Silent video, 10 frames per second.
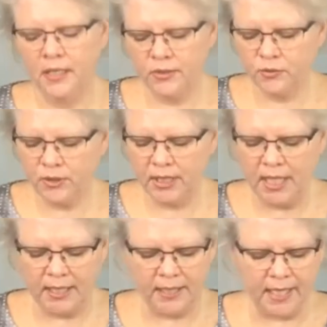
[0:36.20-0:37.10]
is really
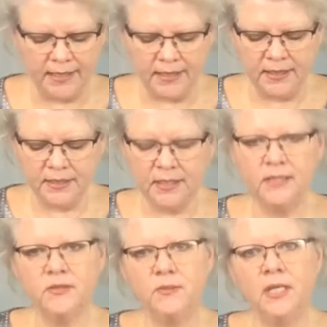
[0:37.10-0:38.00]
kind of nice, and this
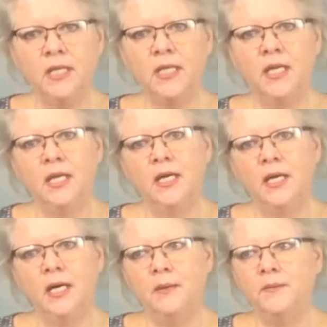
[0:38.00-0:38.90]
gives me
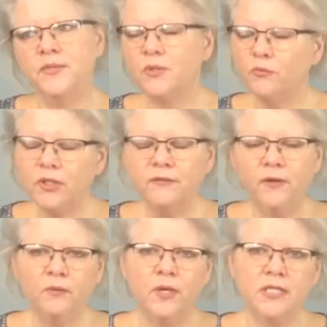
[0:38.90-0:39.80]
um, some really
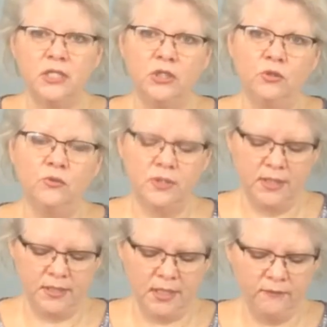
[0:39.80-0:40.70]
fun ways to use
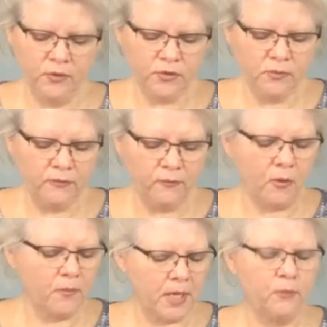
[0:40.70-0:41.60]
this. And I've used it
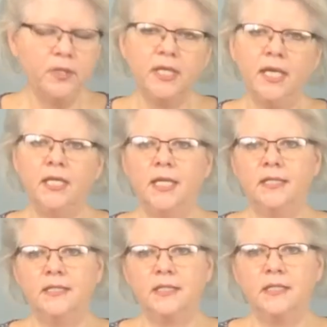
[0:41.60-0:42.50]
before, but I really kind of
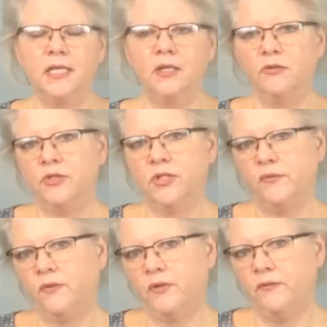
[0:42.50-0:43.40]
like this container
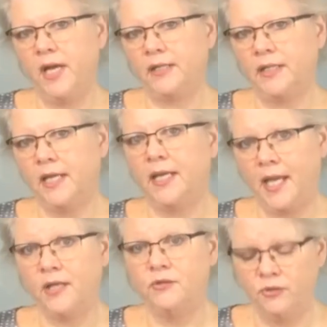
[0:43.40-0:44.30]
just for the fact that I
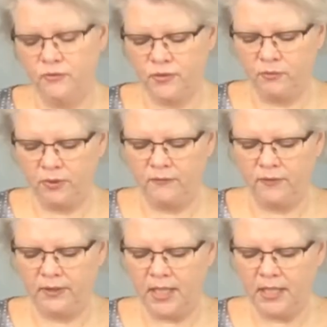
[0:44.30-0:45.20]
can do some really
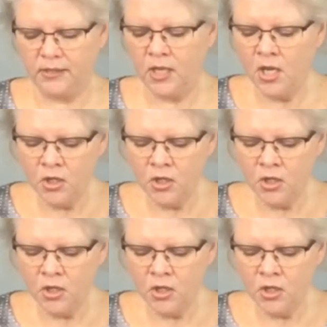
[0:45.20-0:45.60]
fun things.